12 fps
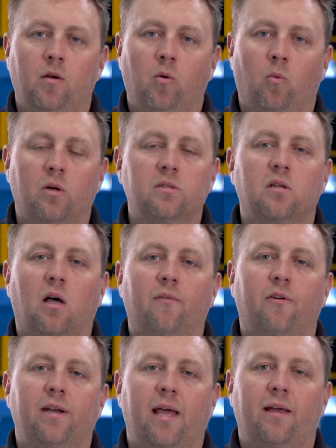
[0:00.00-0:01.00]
Once all
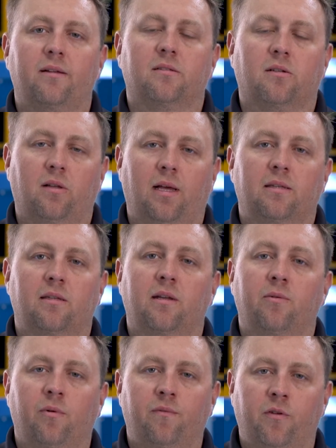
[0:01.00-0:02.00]
of our data is collected
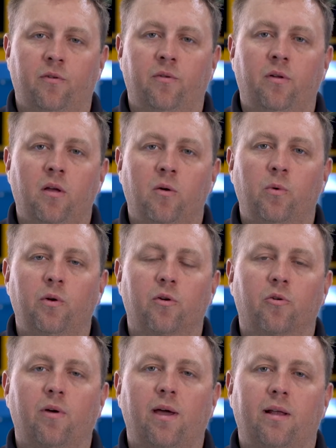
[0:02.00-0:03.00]
and reviewed, we will
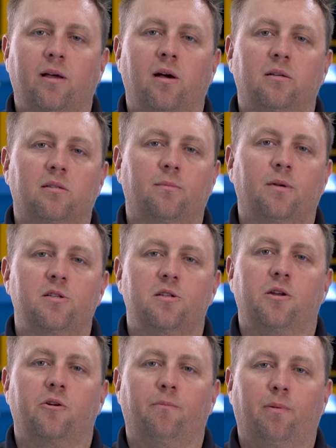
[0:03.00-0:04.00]
create a custom
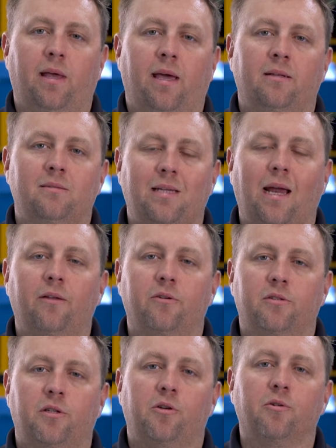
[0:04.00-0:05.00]
engineered plan
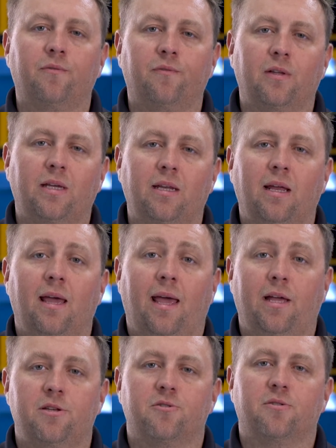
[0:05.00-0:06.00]
tailored to your fleet
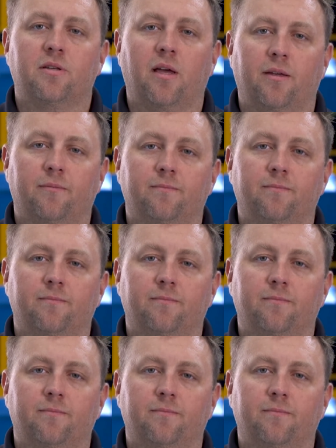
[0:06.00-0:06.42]
and your site.